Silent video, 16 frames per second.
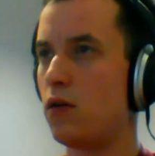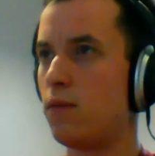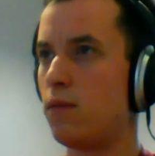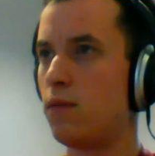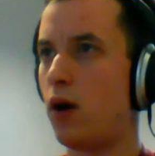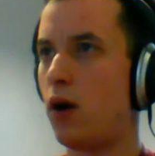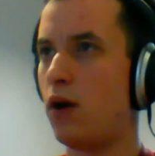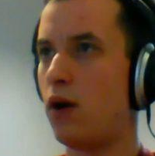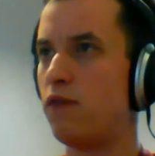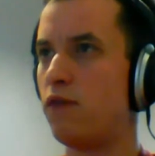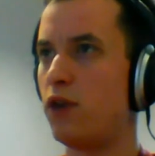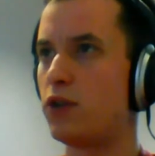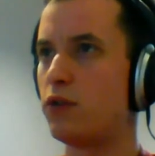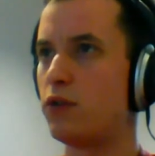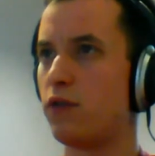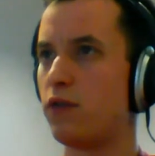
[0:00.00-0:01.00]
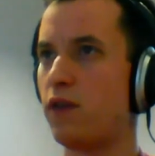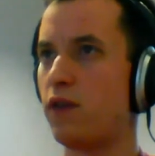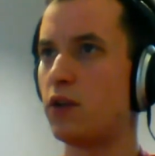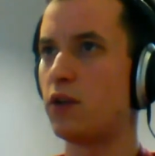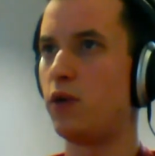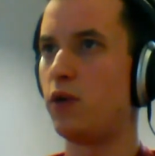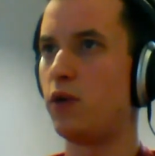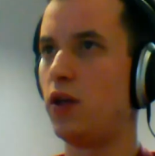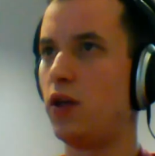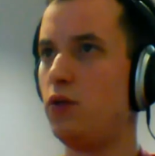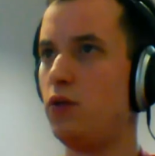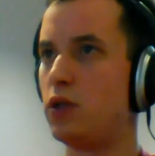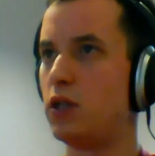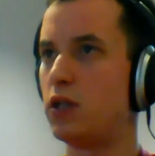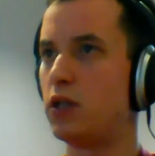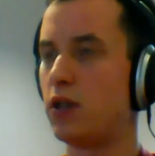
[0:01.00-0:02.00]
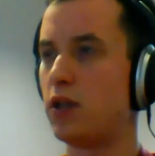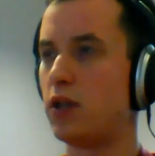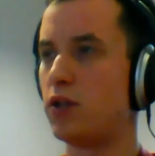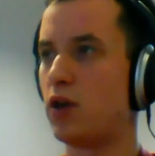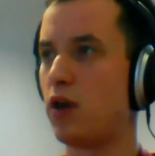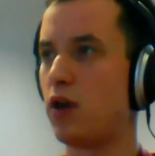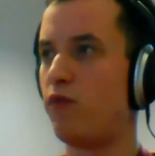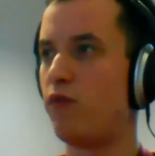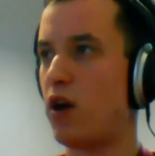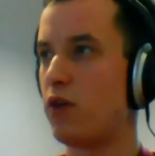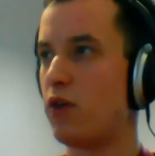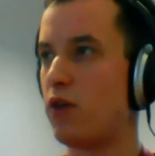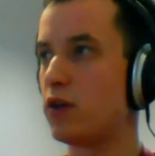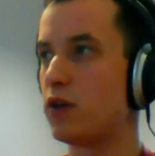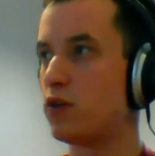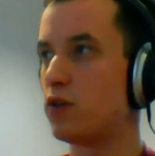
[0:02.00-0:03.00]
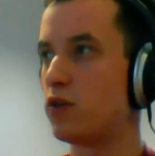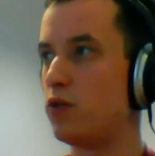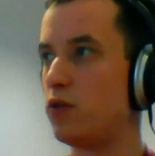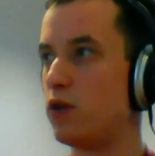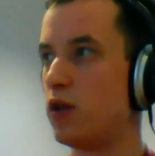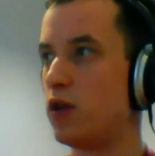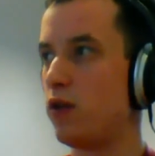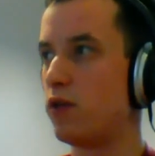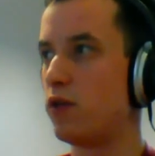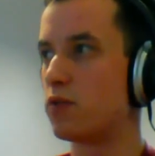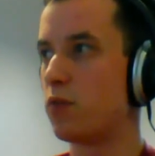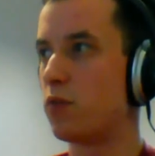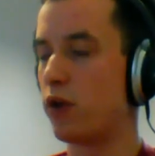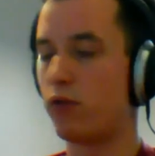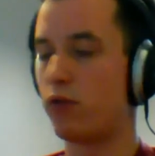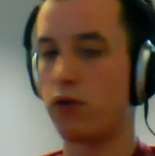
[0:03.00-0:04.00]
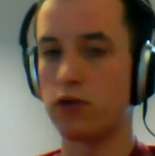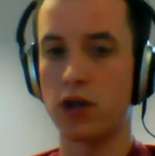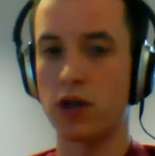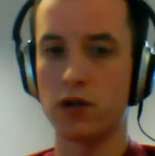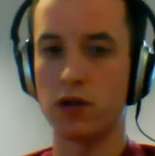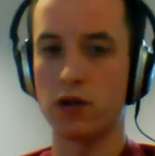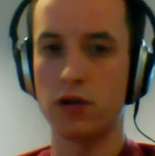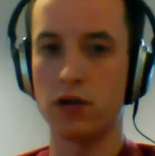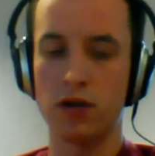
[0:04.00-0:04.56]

by virtue of the fact we're using date time rounding to the nearest microsecond.